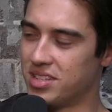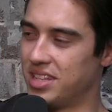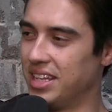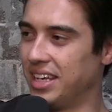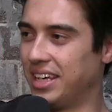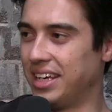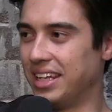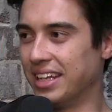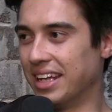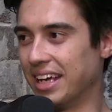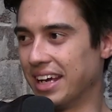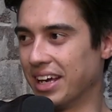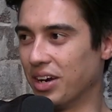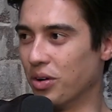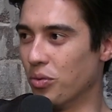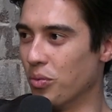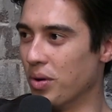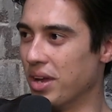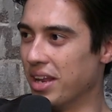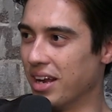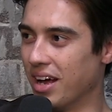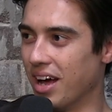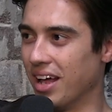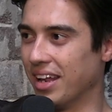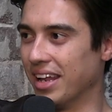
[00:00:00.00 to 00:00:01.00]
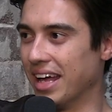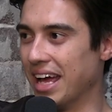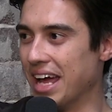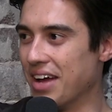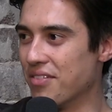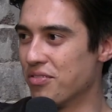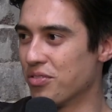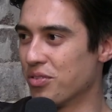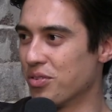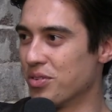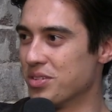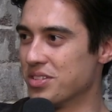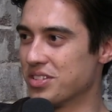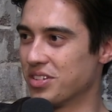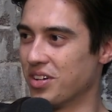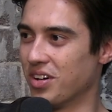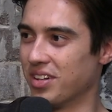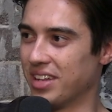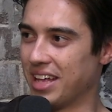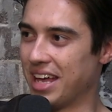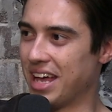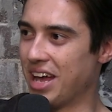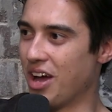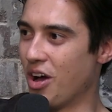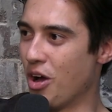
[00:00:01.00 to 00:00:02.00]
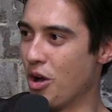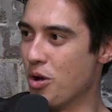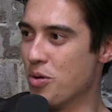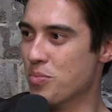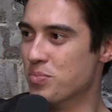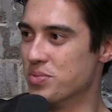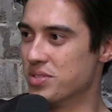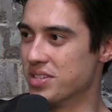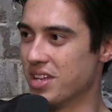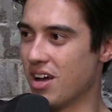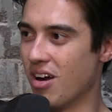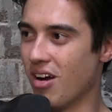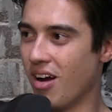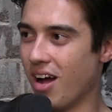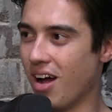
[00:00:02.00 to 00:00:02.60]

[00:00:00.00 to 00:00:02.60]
thinking they're going to win, aren't they? Everyone's got their hopes there,